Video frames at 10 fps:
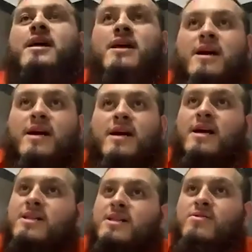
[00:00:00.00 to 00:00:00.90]

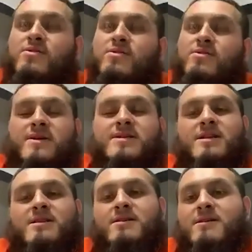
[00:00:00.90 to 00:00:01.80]
I told him, I said,
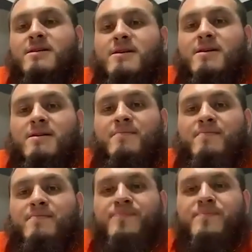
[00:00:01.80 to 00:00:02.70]
look,
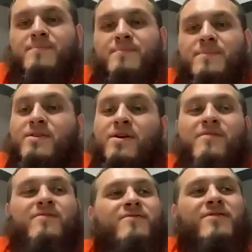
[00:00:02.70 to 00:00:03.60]
you know,
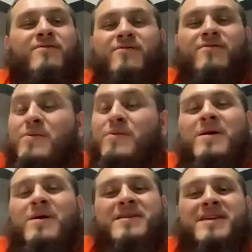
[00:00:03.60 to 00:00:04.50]
if you want
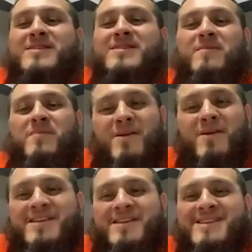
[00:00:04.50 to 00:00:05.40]
me to be a part
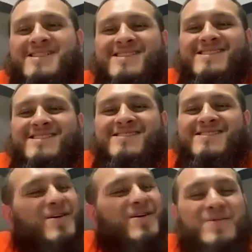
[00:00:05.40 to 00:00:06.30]
of this, the
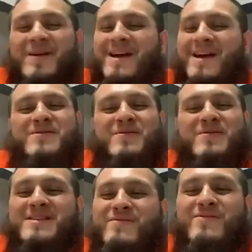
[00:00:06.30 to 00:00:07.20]
only way I'll do
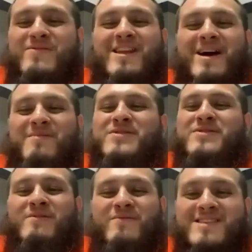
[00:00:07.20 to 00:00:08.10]
is if you allow me
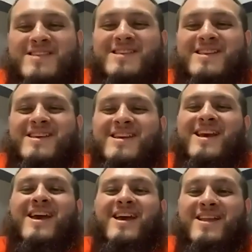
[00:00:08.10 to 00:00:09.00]
to invest in it
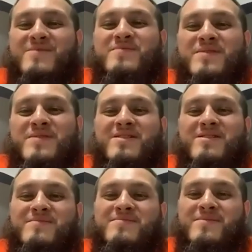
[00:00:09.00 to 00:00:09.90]
and
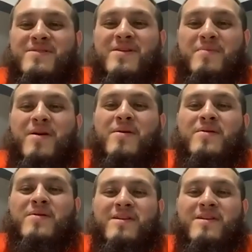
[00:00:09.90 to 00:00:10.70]
become a part owner.